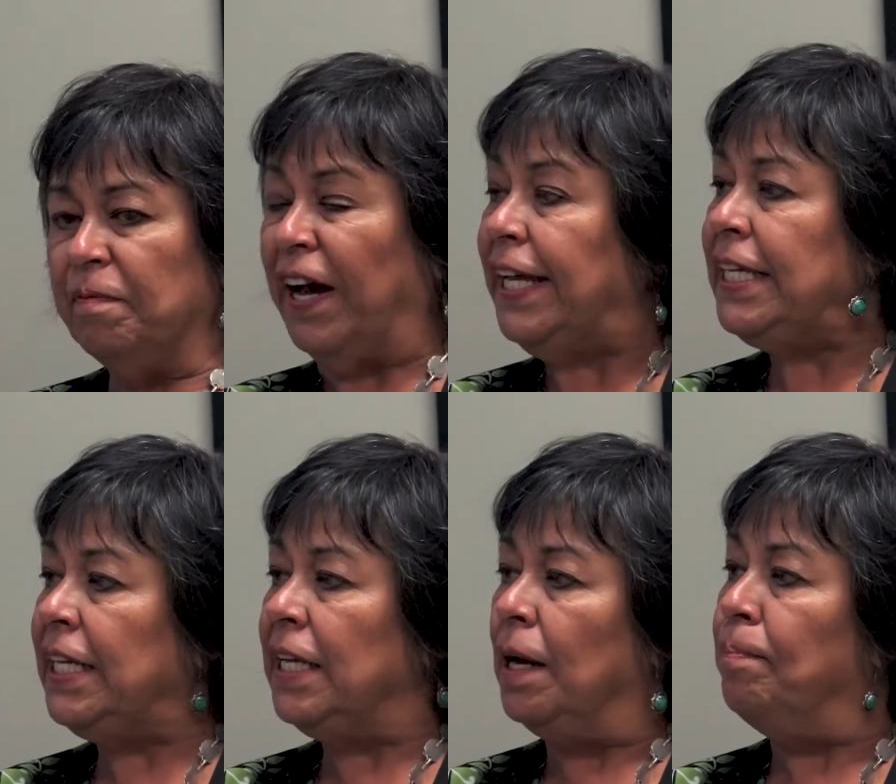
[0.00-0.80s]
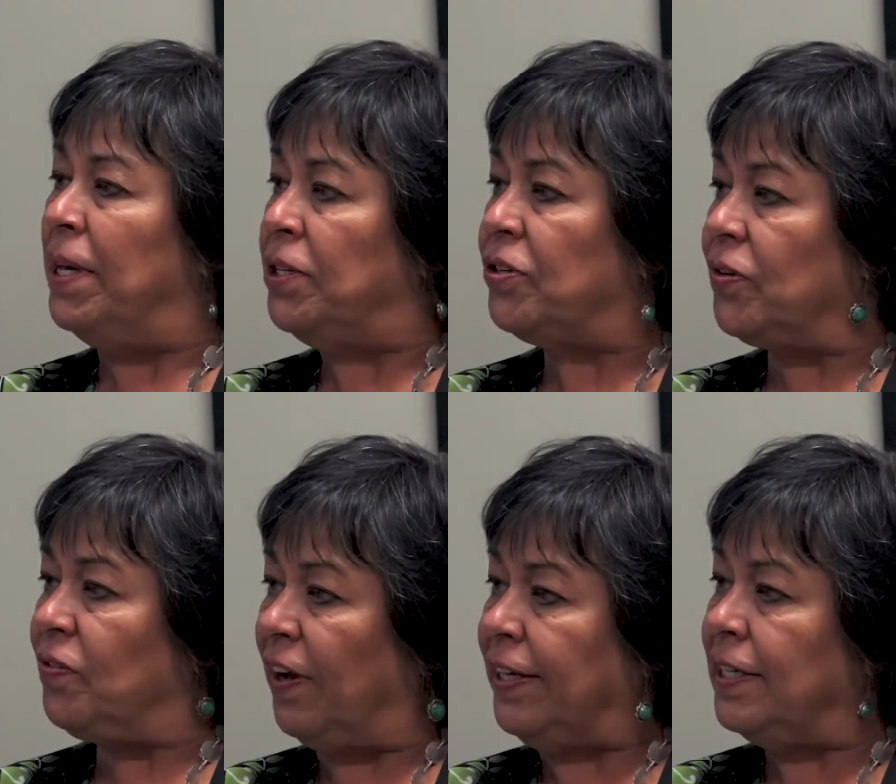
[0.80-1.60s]
finding a mentor,
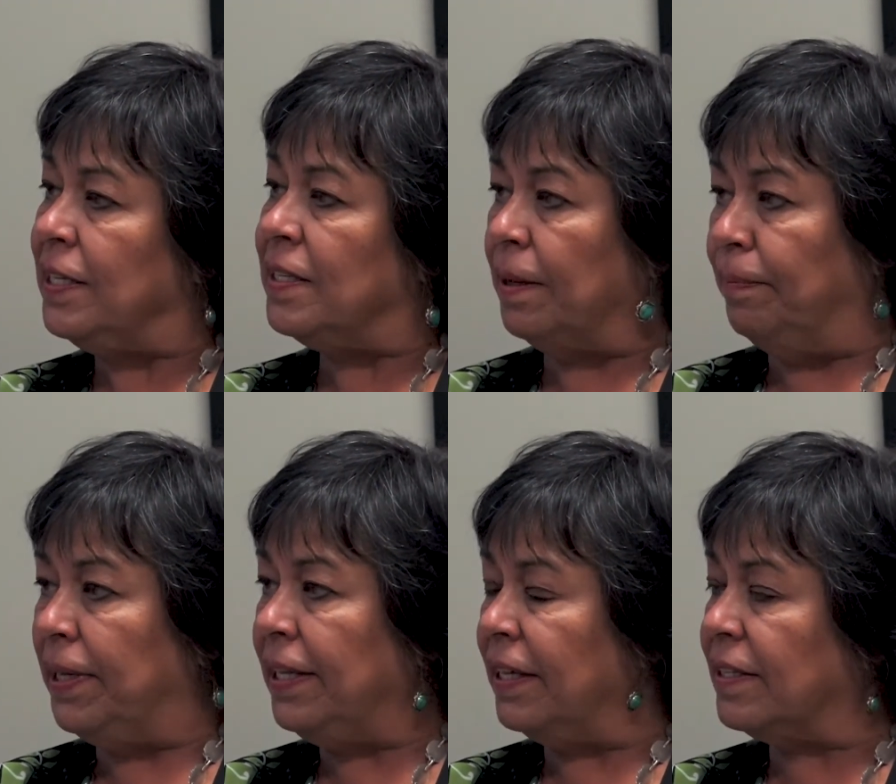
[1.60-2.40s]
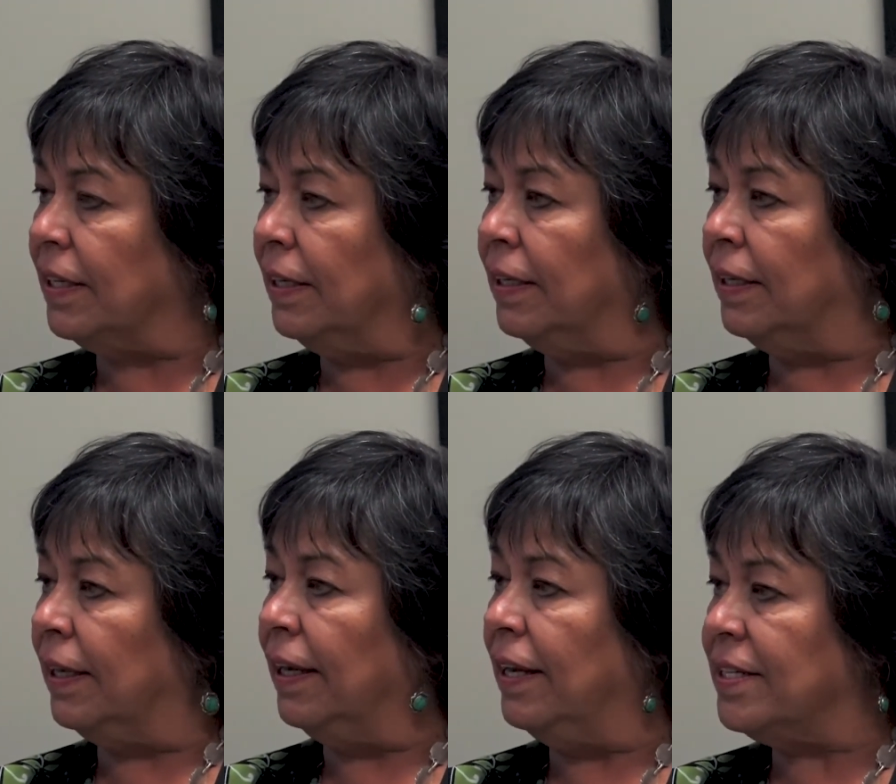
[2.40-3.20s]
finding somebody that's gonna
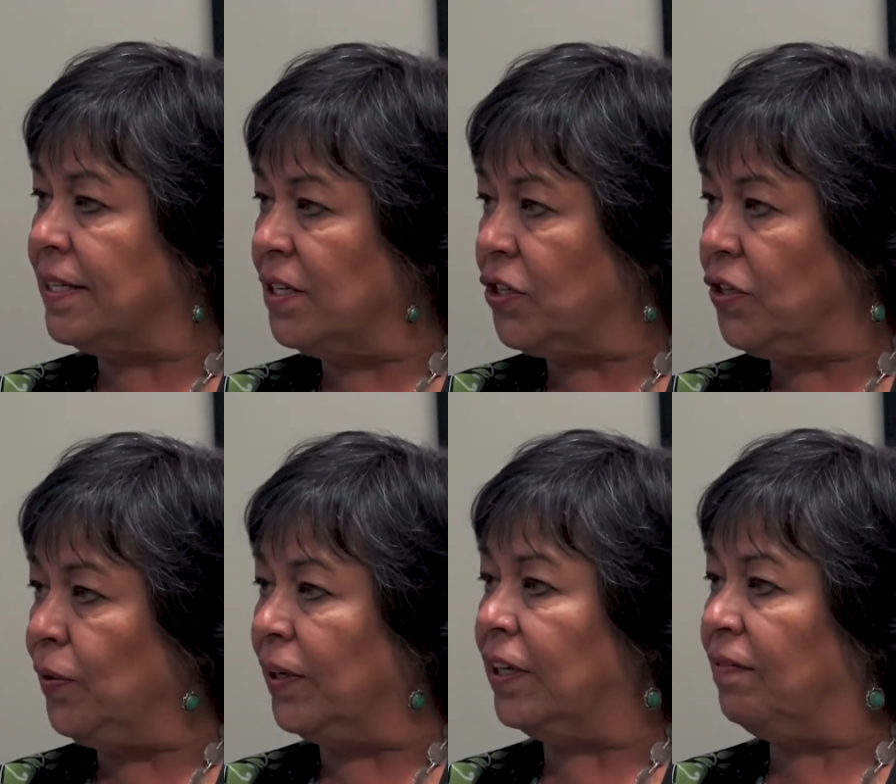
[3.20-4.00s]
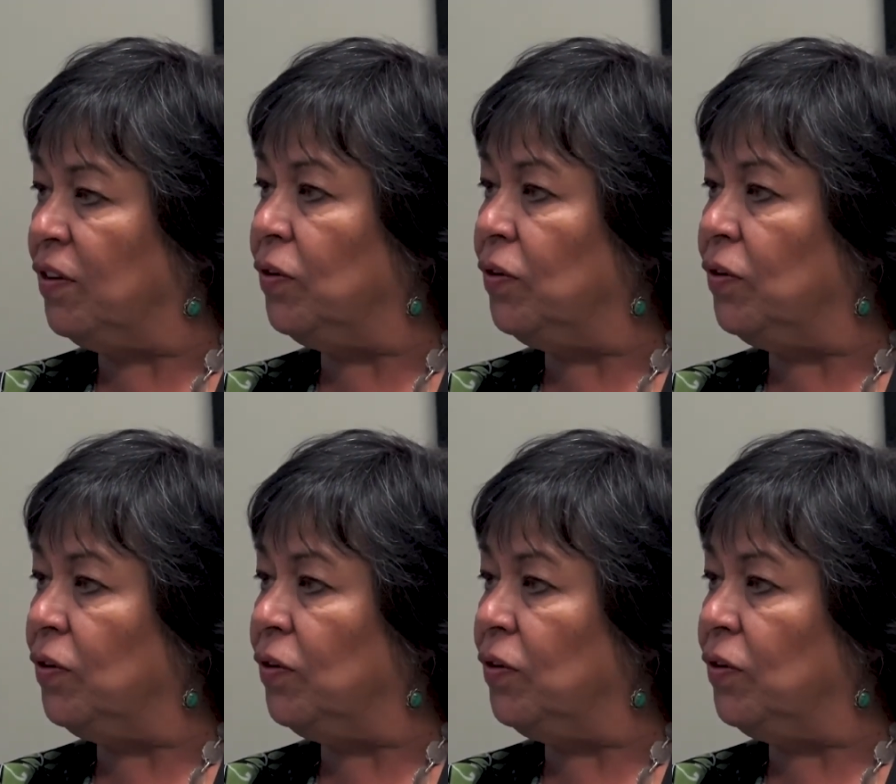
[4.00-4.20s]
listen to you and give